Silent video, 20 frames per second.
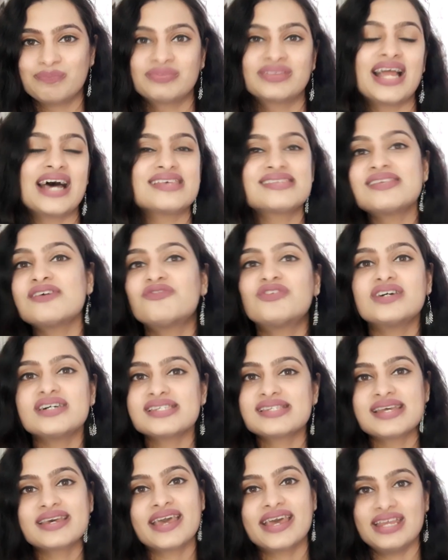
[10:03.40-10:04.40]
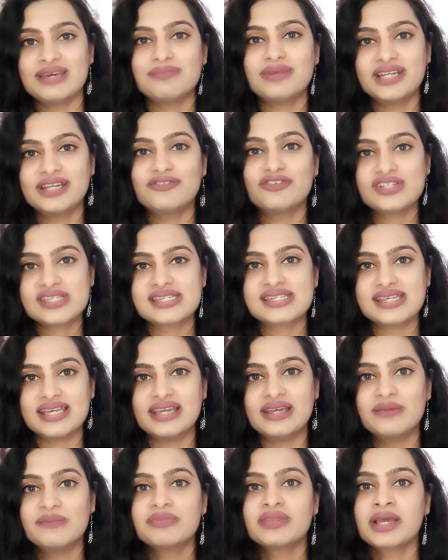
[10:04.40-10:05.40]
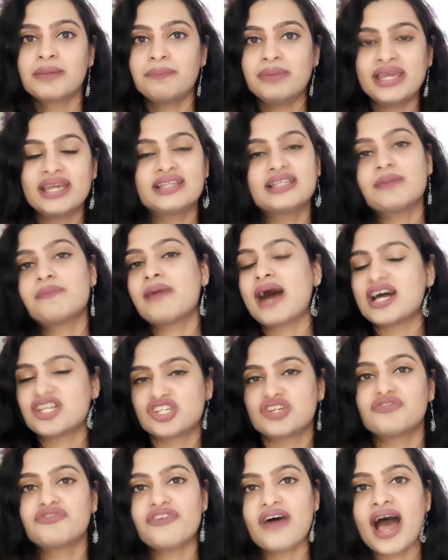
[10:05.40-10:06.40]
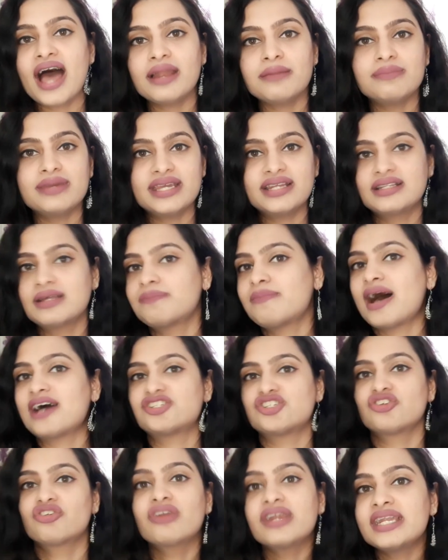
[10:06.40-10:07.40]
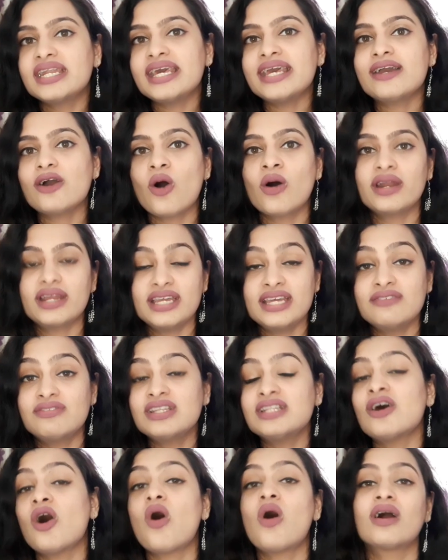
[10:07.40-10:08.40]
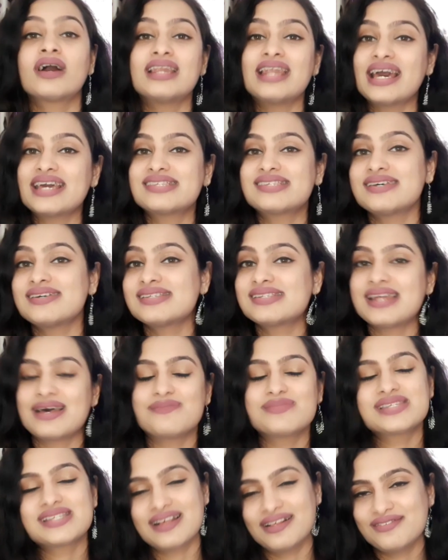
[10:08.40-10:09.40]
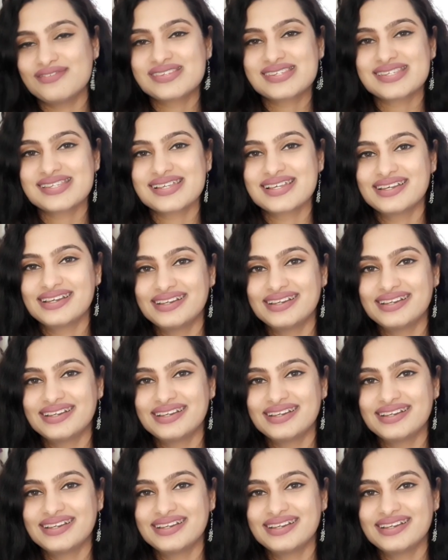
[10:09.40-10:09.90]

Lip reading: That's the first thing anybody would see, be it the pageant fan, be it the pageant critique, or even the organizers themselves.